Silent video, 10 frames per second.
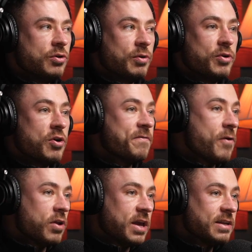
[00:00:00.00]
when you're
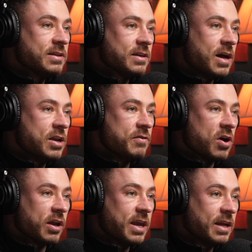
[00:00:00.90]
38 and you've
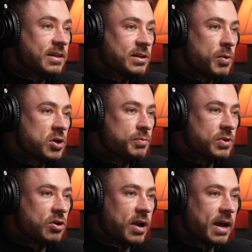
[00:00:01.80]
got a kid to this person,
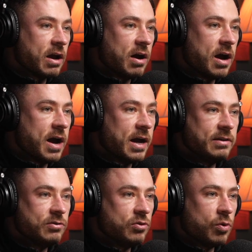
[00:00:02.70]
but you're like,
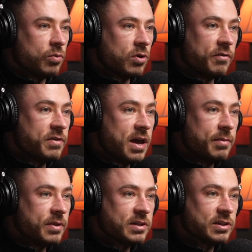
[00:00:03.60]
I don't love
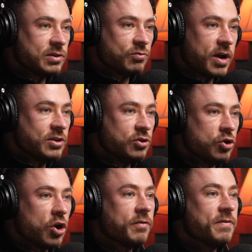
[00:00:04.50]
them. This isn't right.
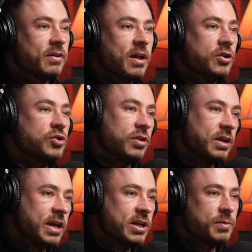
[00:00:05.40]
You could have figured that out during the
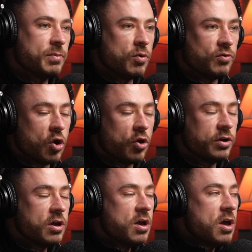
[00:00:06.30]
engagement, moved on.